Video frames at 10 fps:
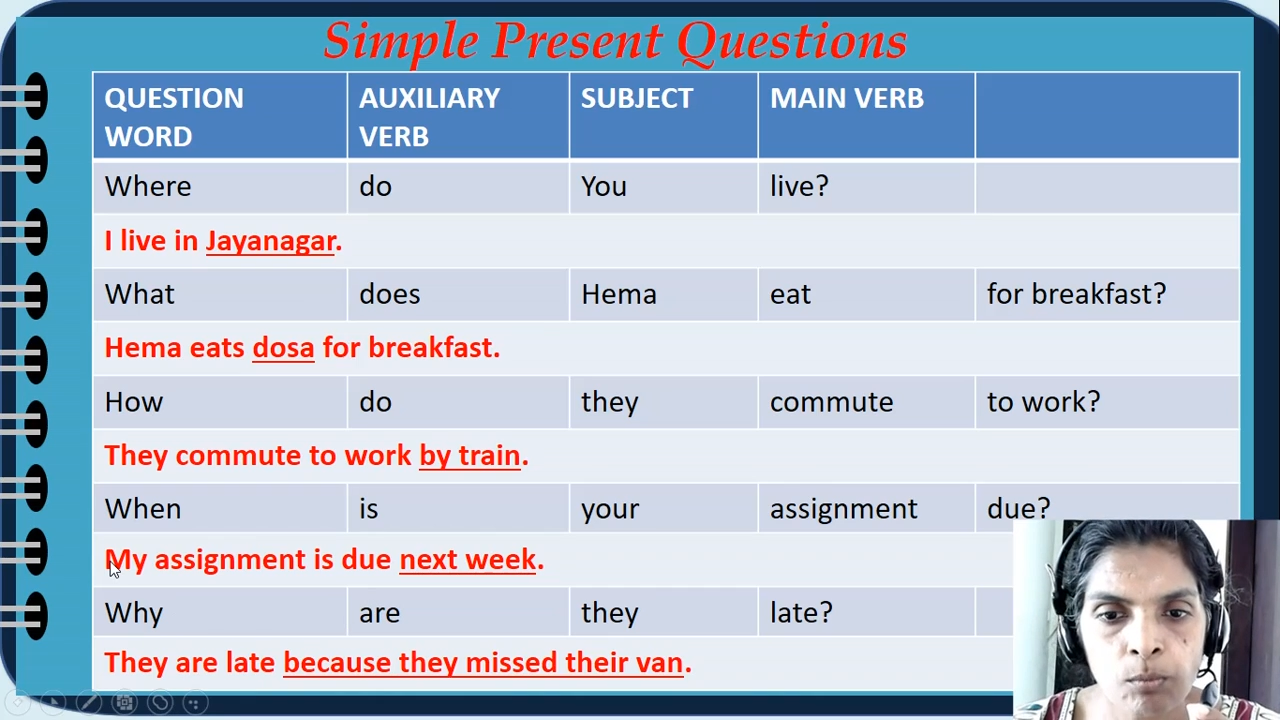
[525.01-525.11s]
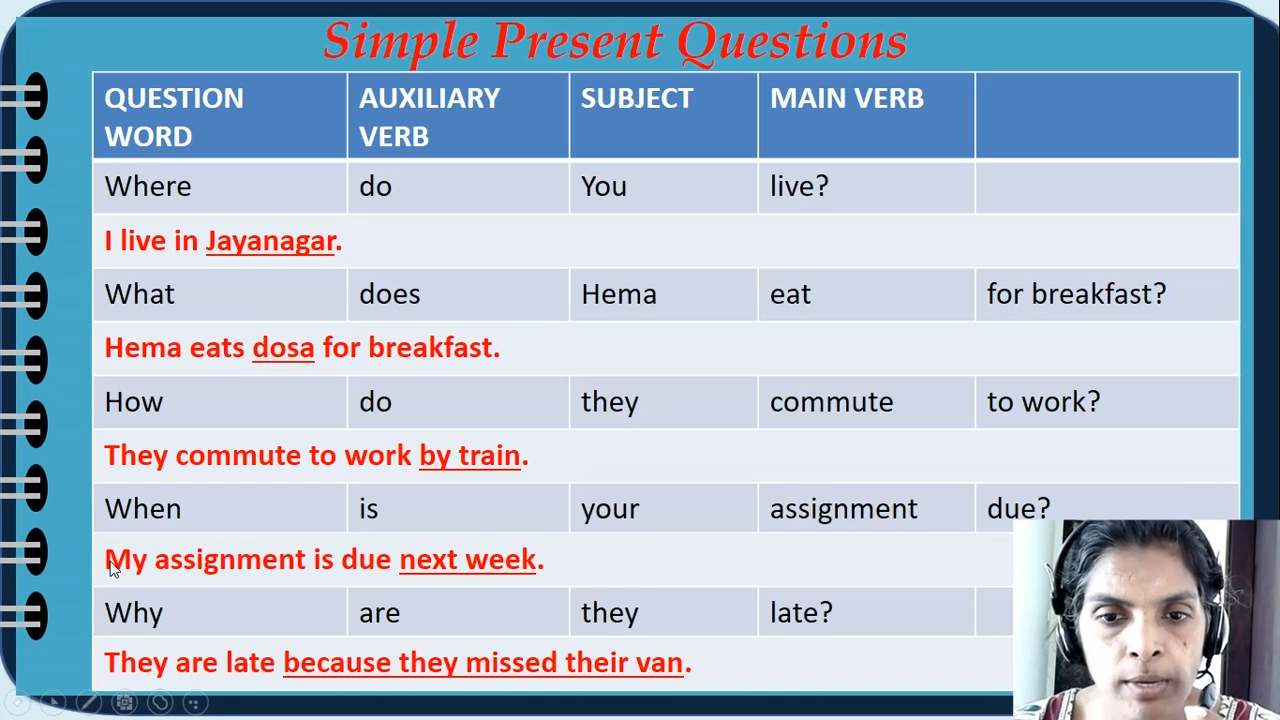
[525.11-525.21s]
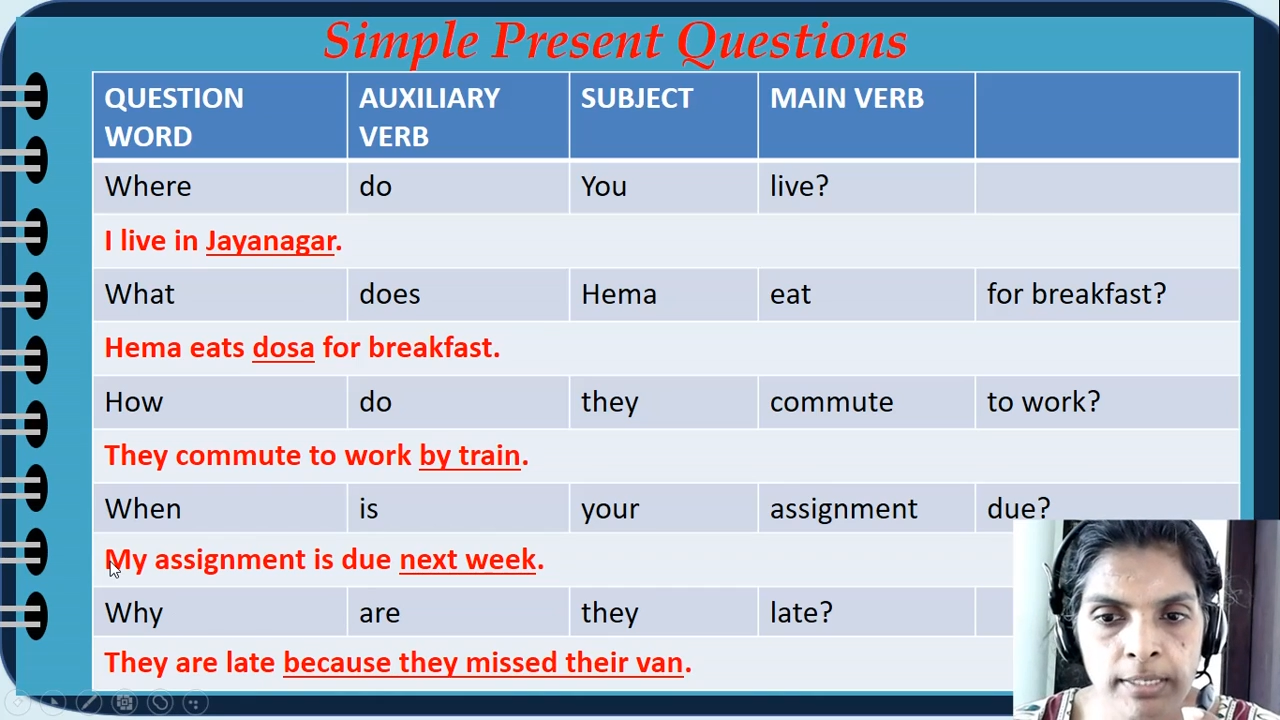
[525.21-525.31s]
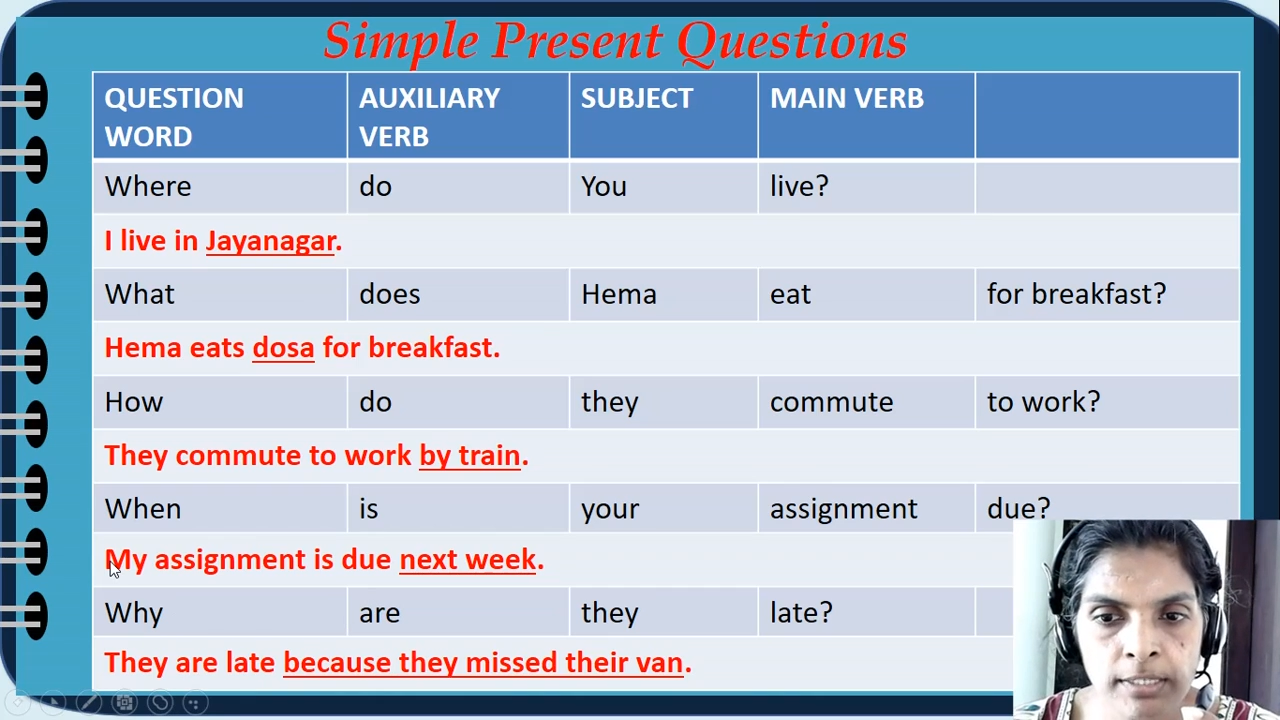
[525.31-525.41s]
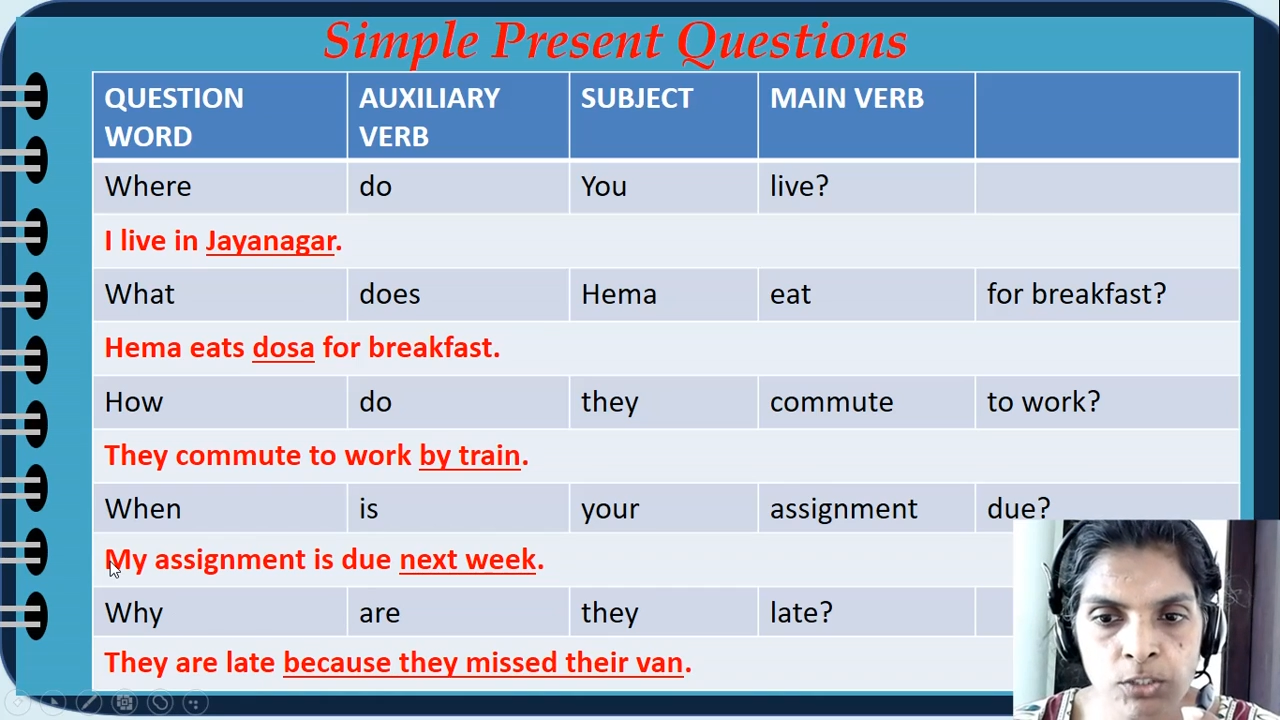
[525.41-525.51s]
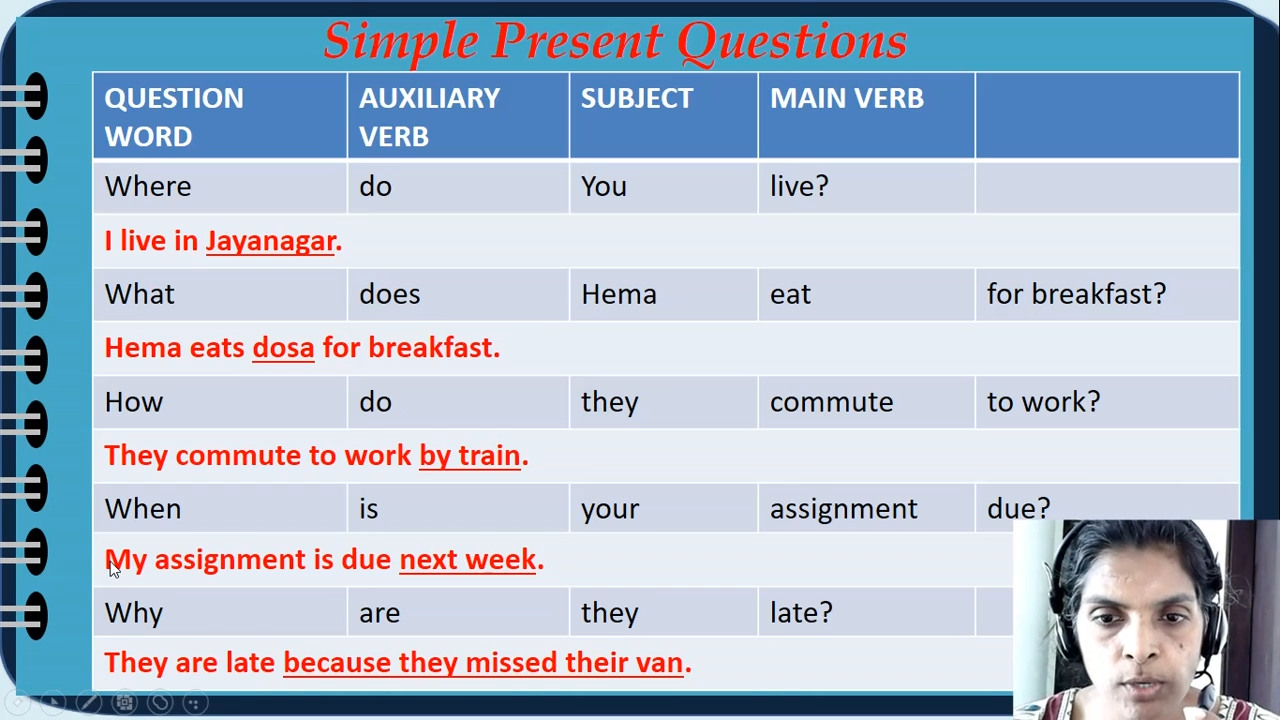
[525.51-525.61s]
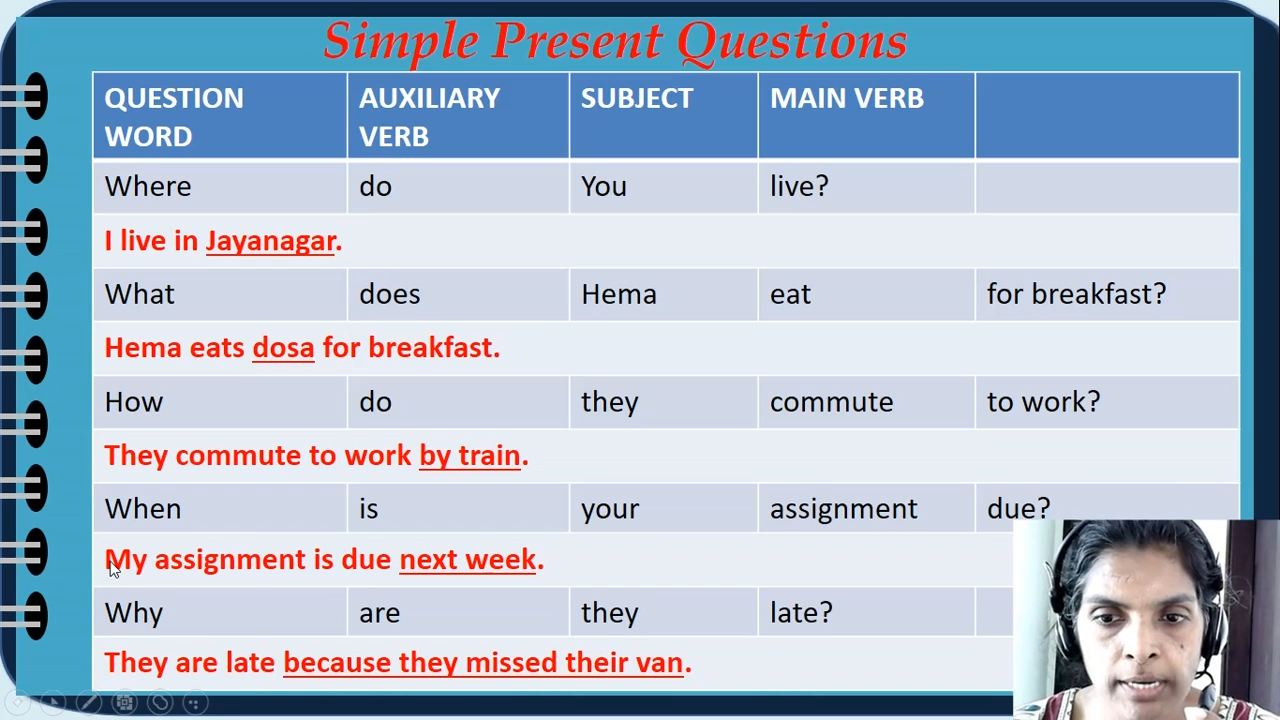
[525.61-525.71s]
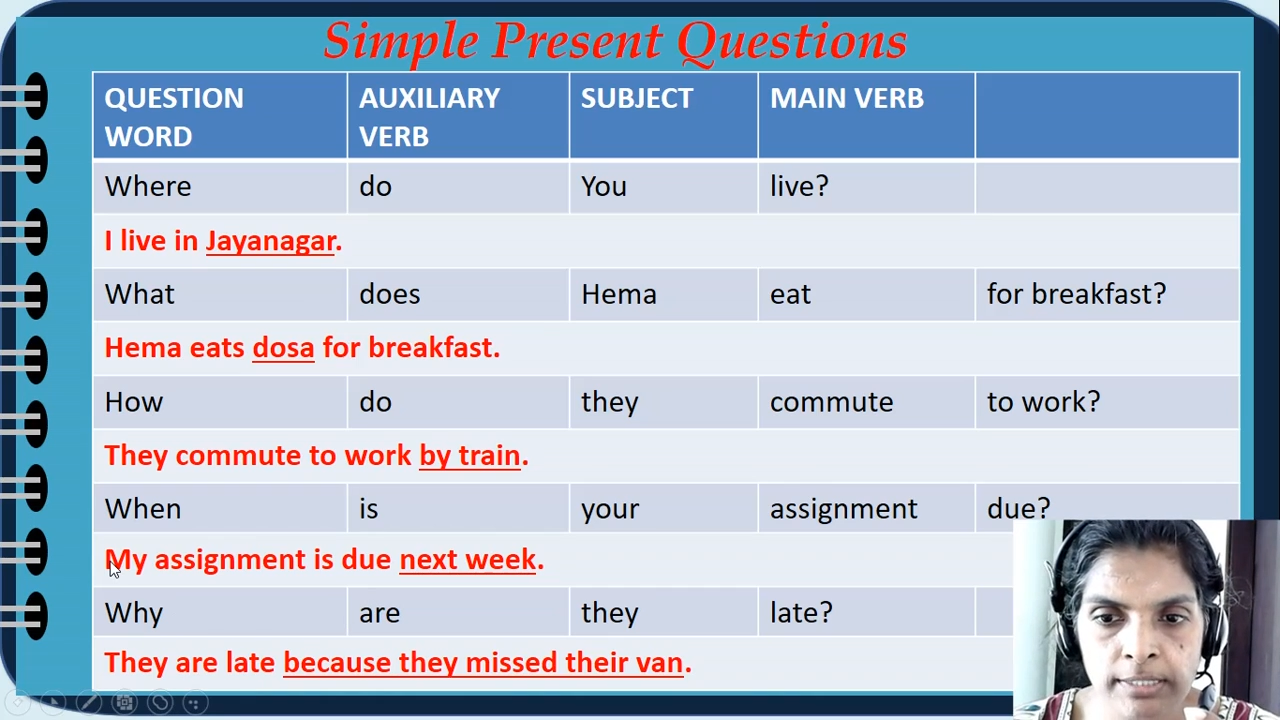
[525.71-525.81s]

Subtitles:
When is your